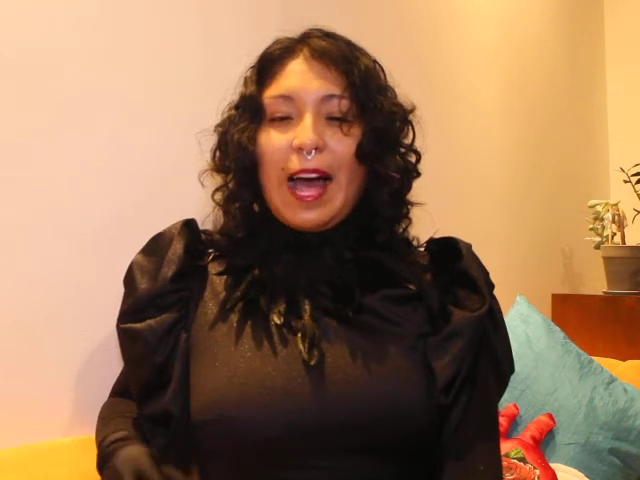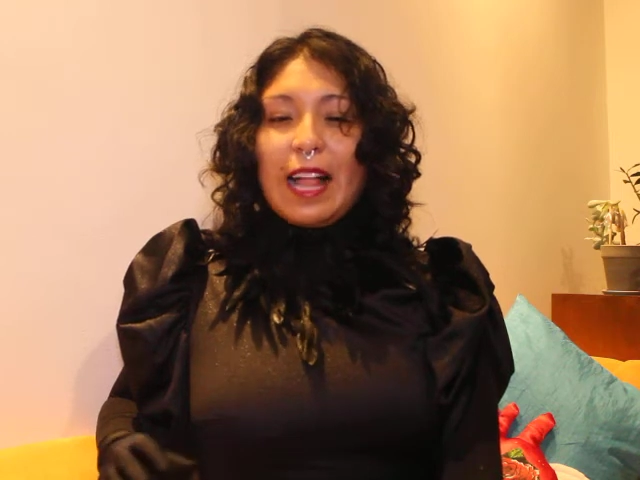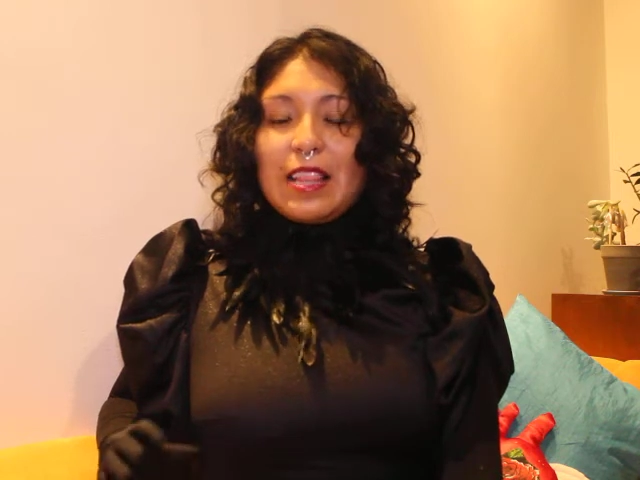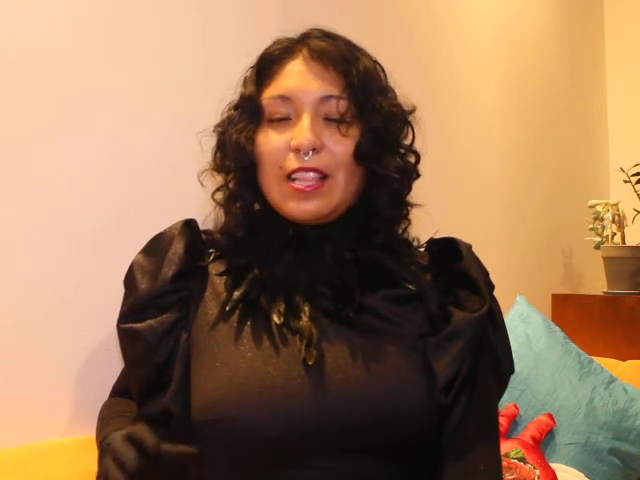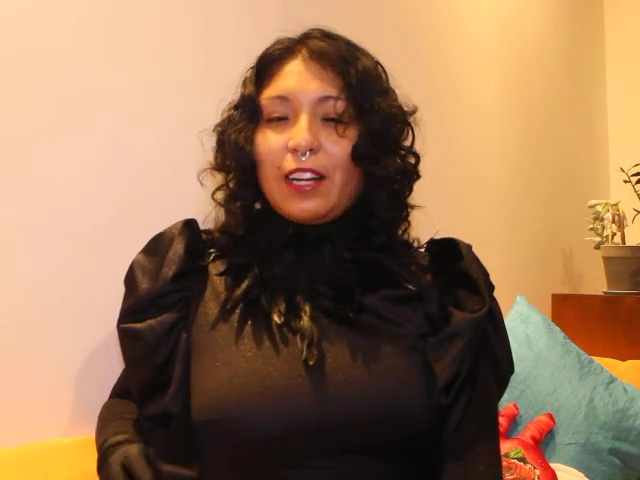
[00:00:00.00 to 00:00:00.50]

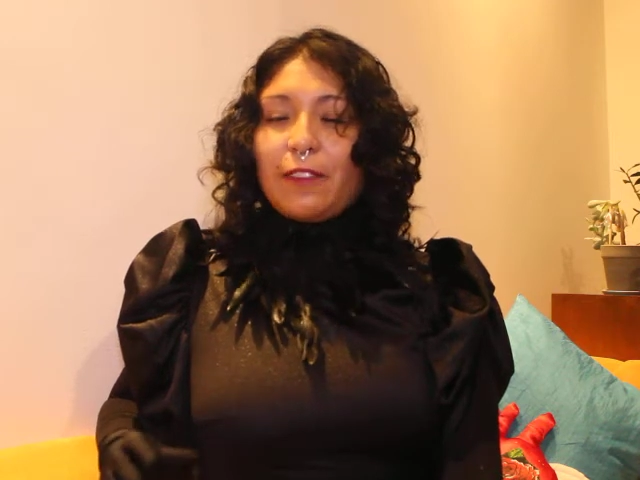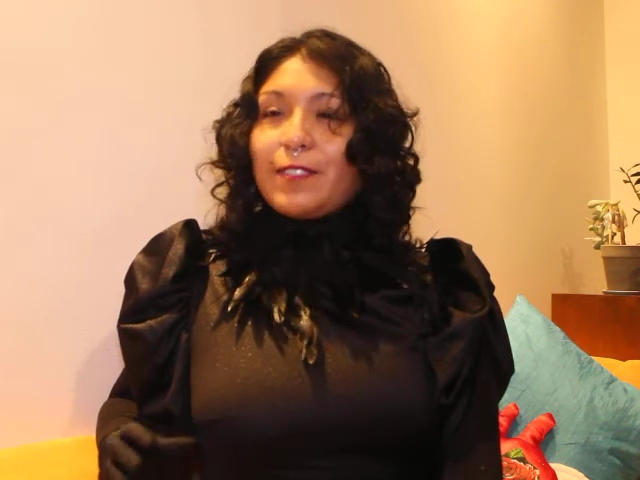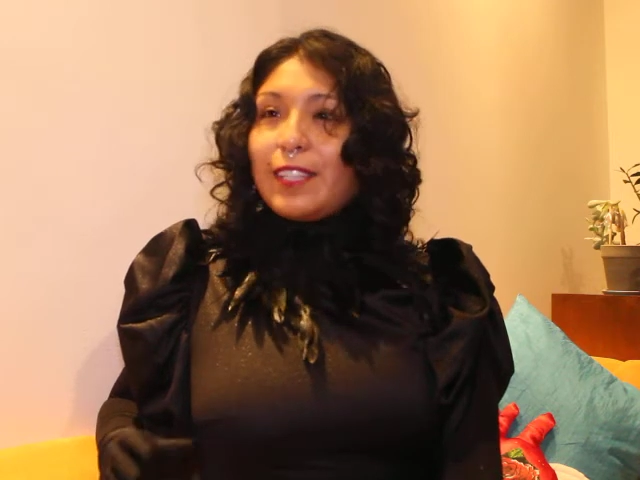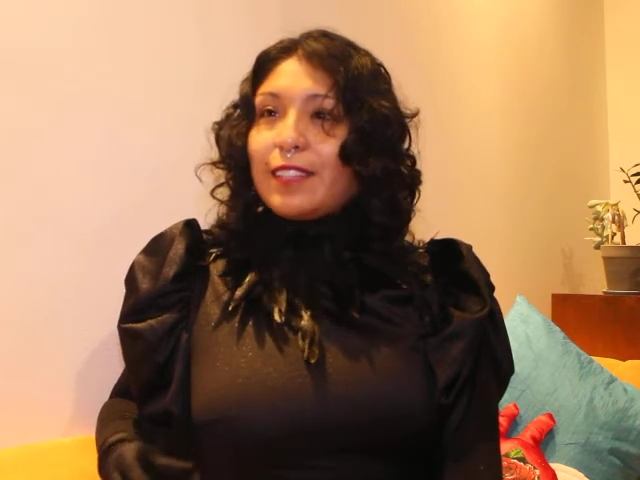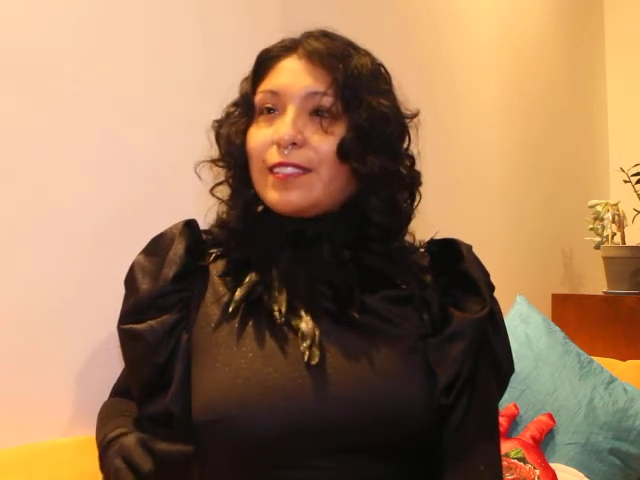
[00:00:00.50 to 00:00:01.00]
a lot of
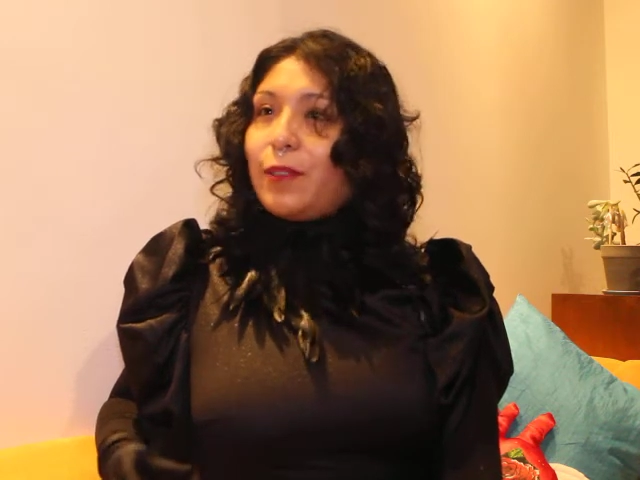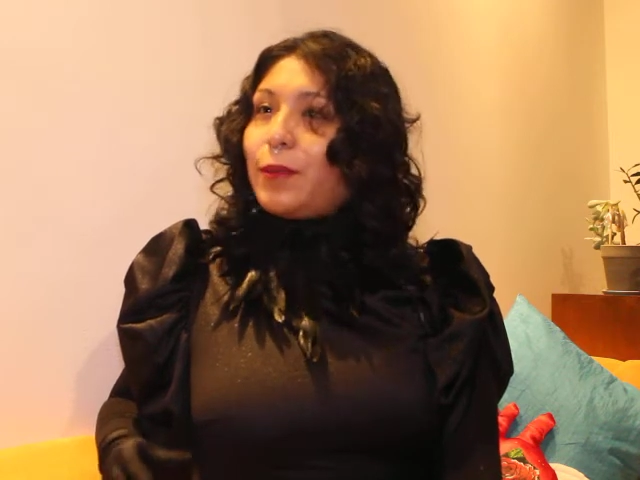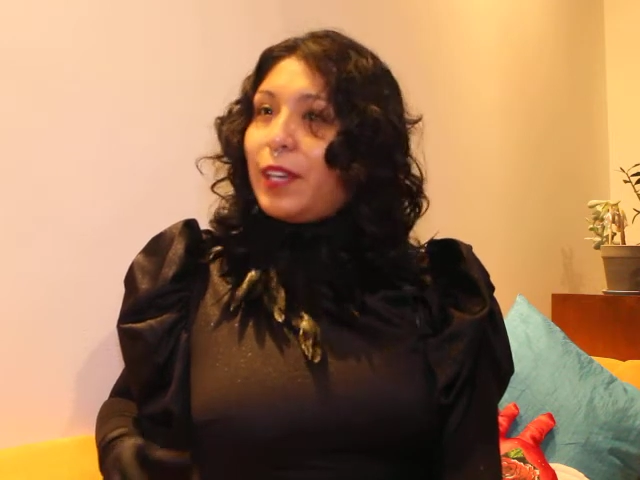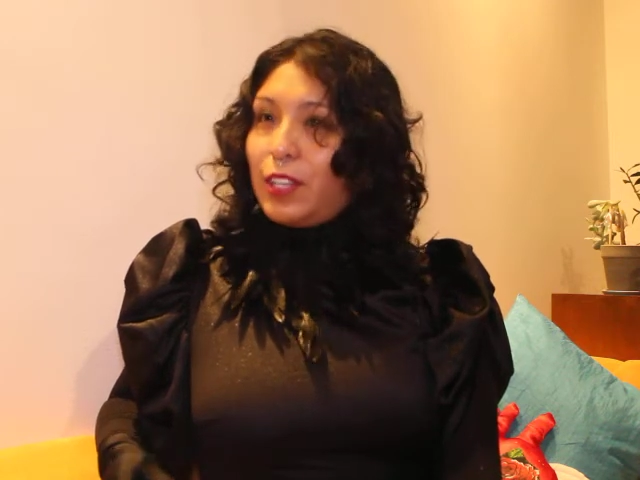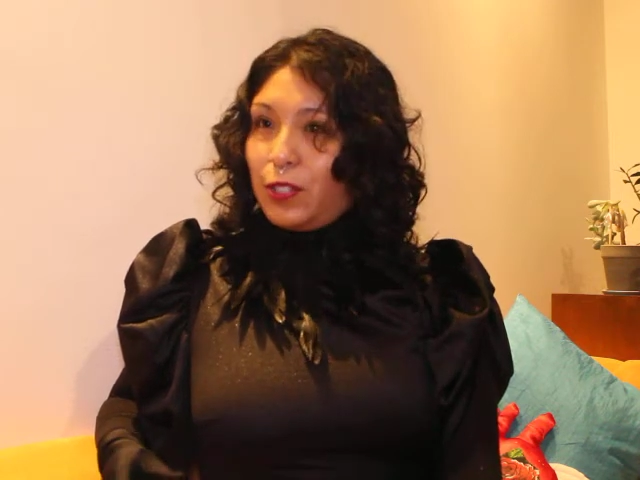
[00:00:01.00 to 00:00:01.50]
sex
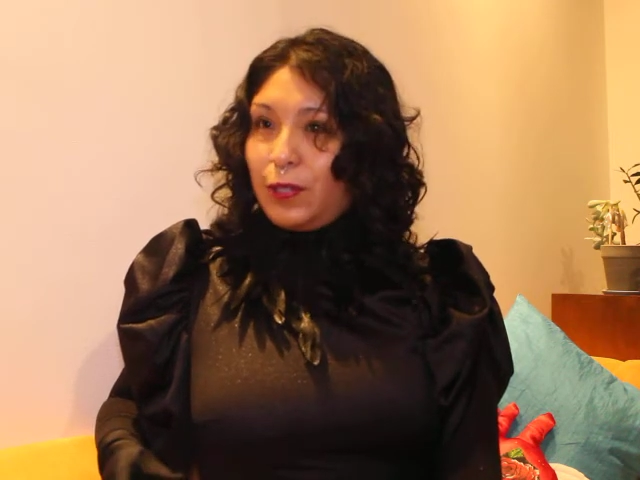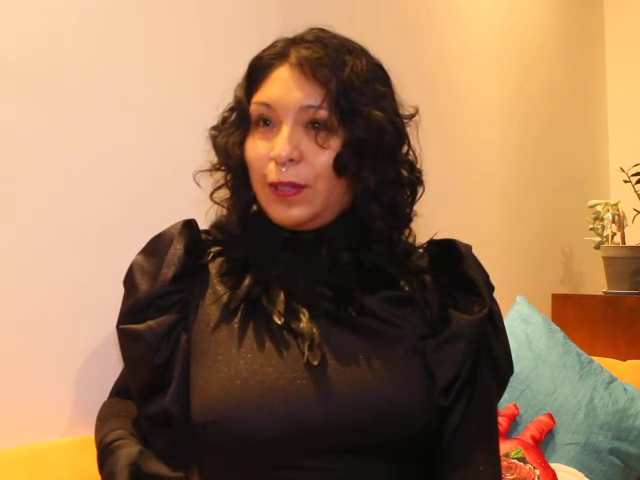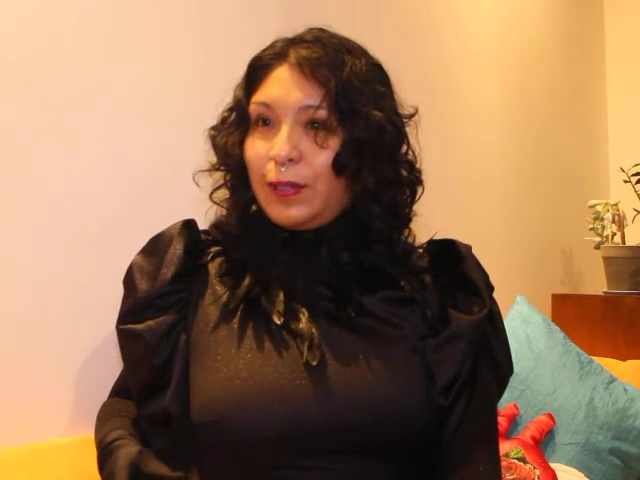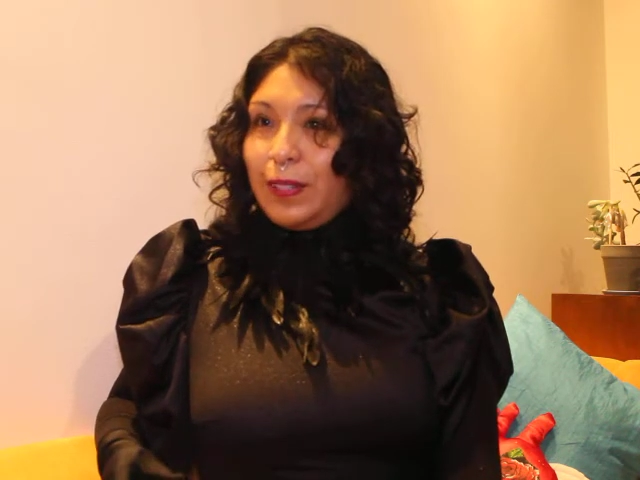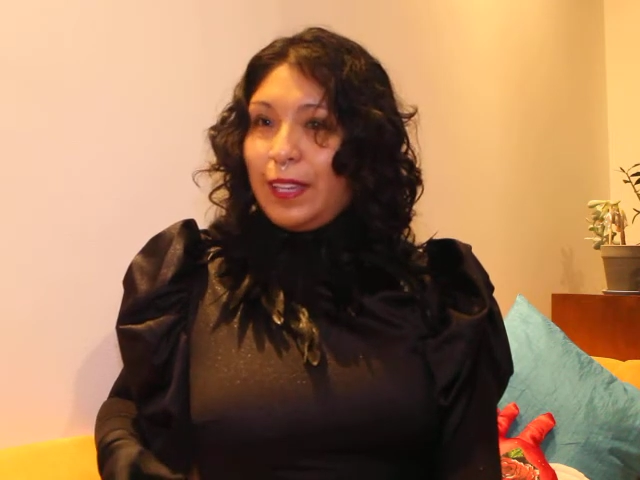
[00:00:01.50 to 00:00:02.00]
education